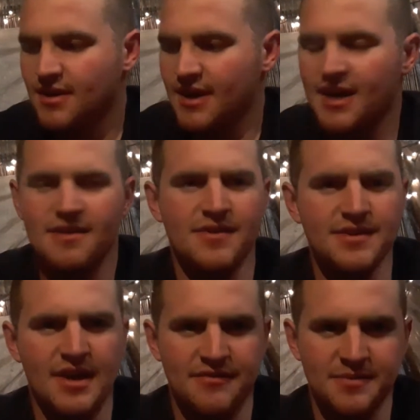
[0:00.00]
And I've heard
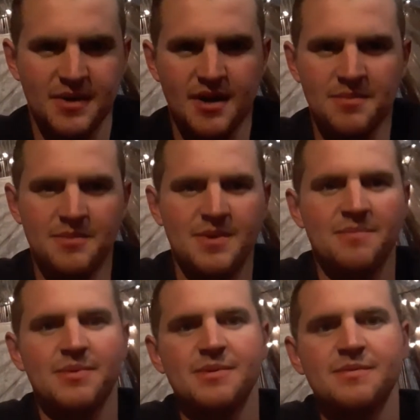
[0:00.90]
that from a couple
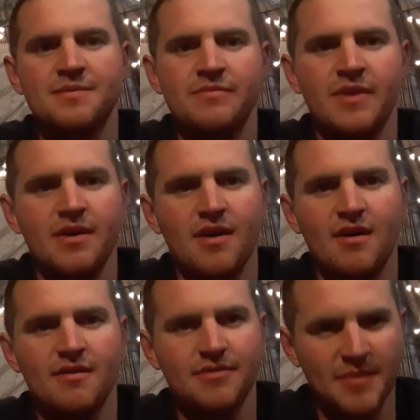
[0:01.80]
people that
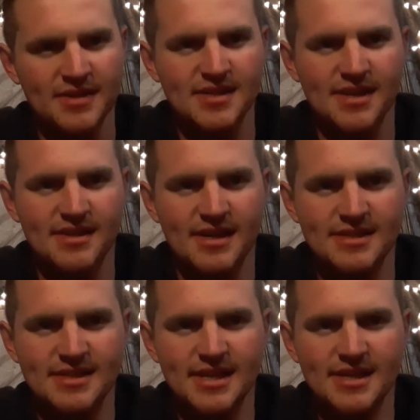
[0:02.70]
are from outside the United
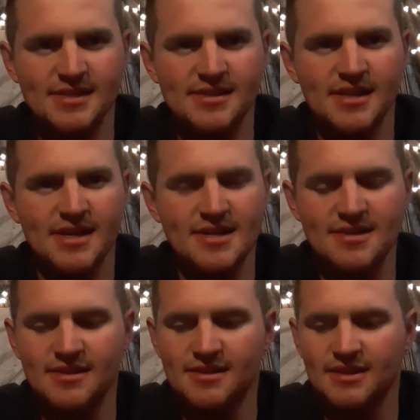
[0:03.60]
States that
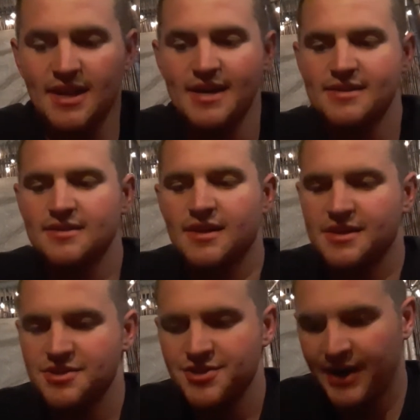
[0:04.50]
liked Lucky
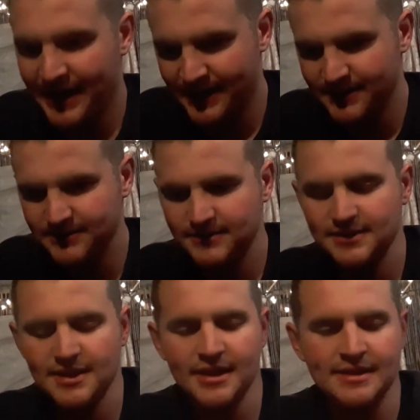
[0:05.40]
Strike,
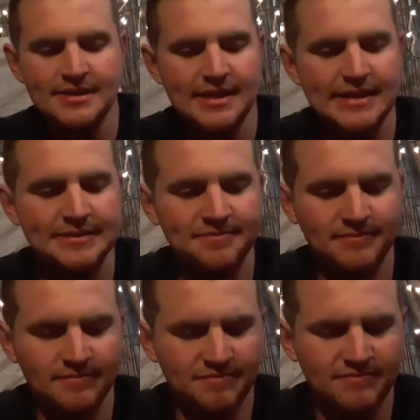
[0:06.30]
and
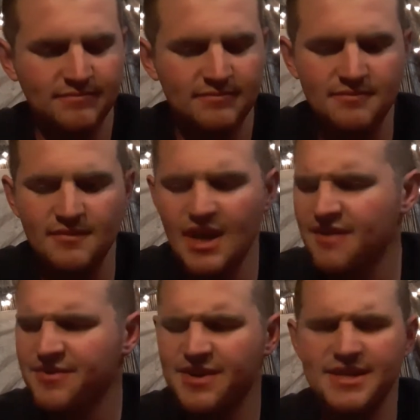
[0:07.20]

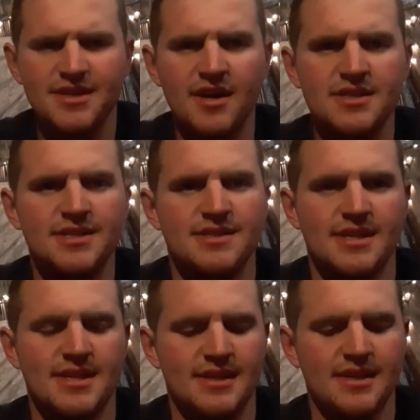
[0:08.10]
everyone I talked to said
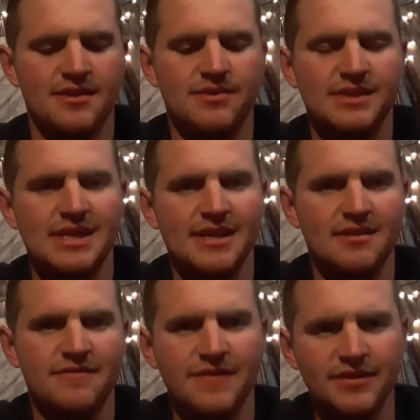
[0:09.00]
that they could only get the
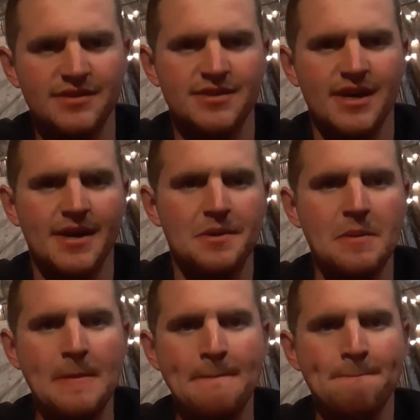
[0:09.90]
filtered kind,
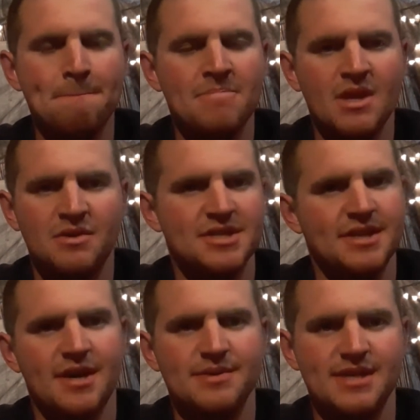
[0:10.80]
which I
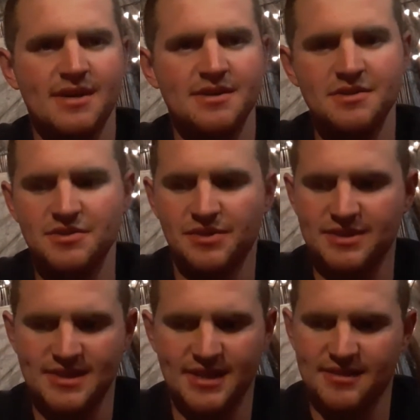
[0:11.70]
thought was kind of unusual.
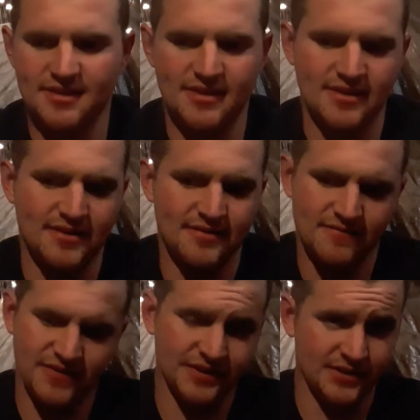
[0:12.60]
It's like the
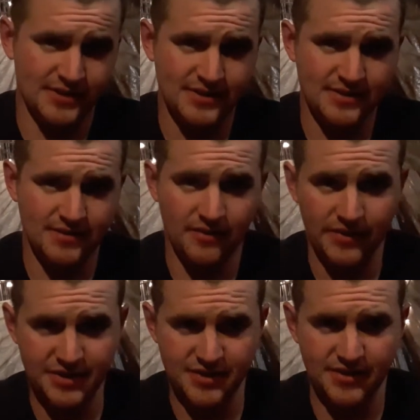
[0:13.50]
filterless
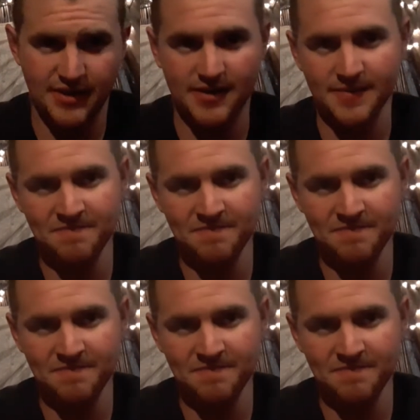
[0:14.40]
original, or